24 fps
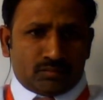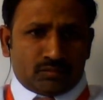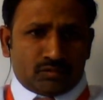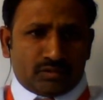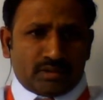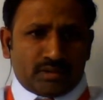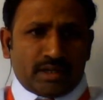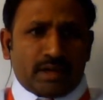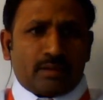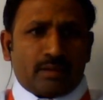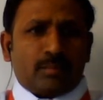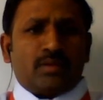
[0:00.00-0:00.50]

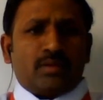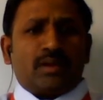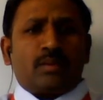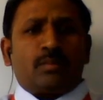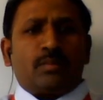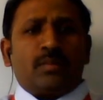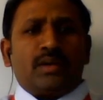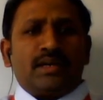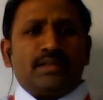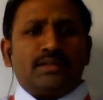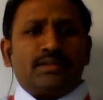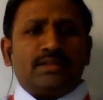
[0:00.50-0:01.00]
That
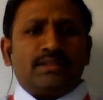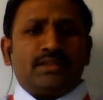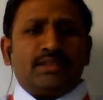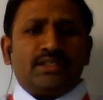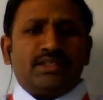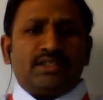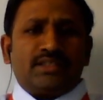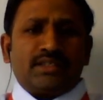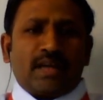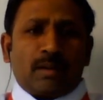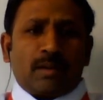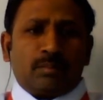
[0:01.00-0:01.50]
purpose the
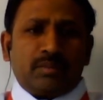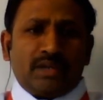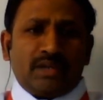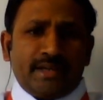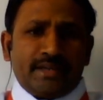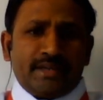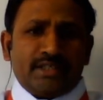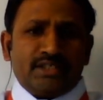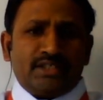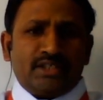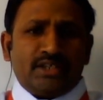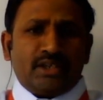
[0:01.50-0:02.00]
chapter
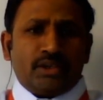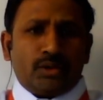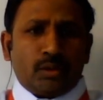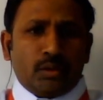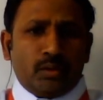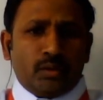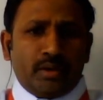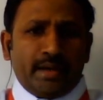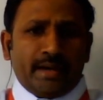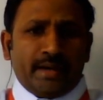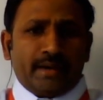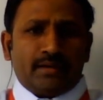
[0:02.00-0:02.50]
is
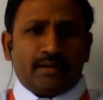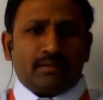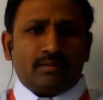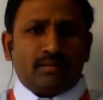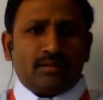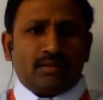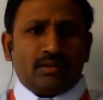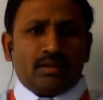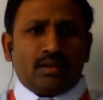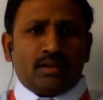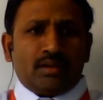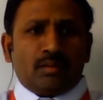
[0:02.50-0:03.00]
included
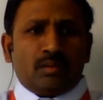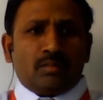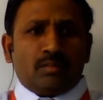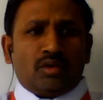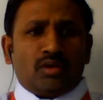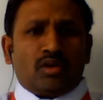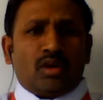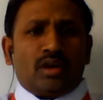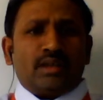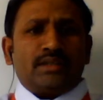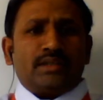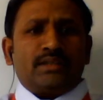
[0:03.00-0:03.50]

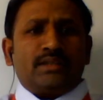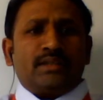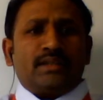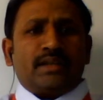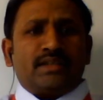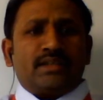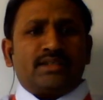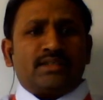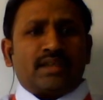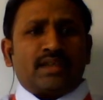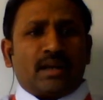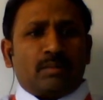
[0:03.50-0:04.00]
because the
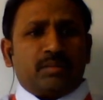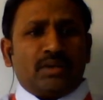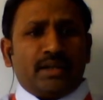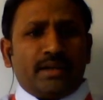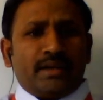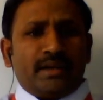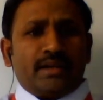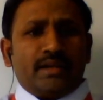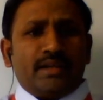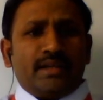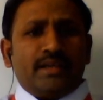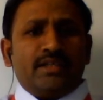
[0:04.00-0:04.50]

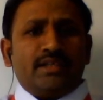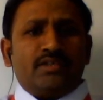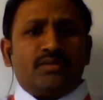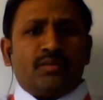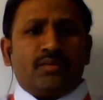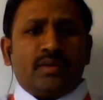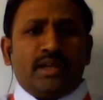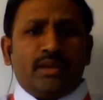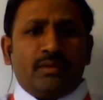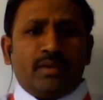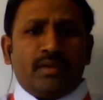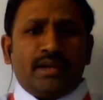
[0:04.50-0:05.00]
chapter is
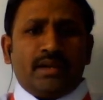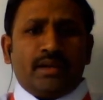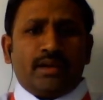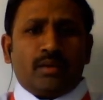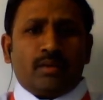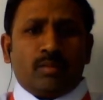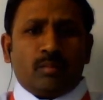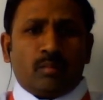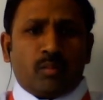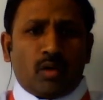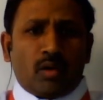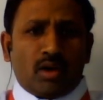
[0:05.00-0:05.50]
very
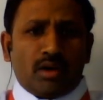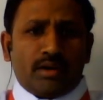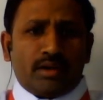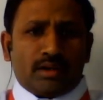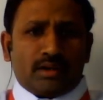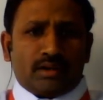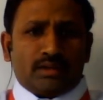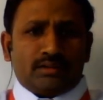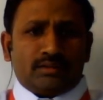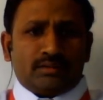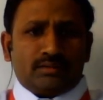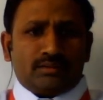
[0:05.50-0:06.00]

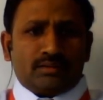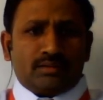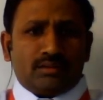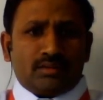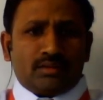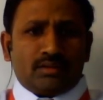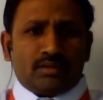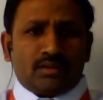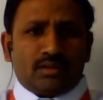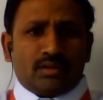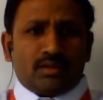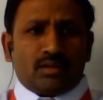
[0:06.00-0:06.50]
important
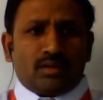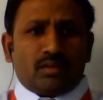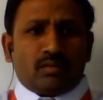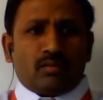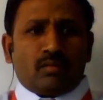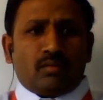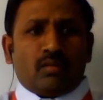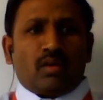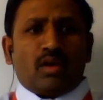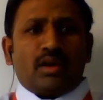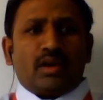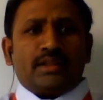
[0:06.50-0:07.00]

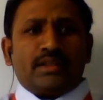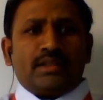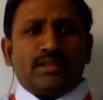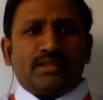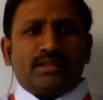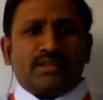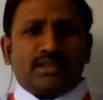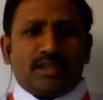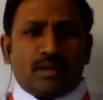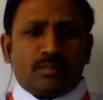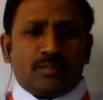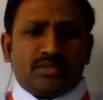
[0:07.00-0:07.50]
for
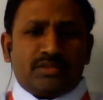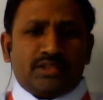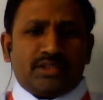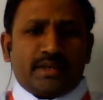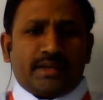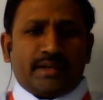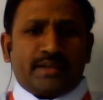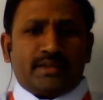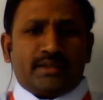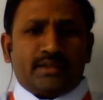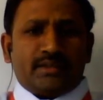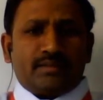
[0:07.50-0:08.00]
this
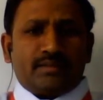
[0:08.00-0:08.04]
subject.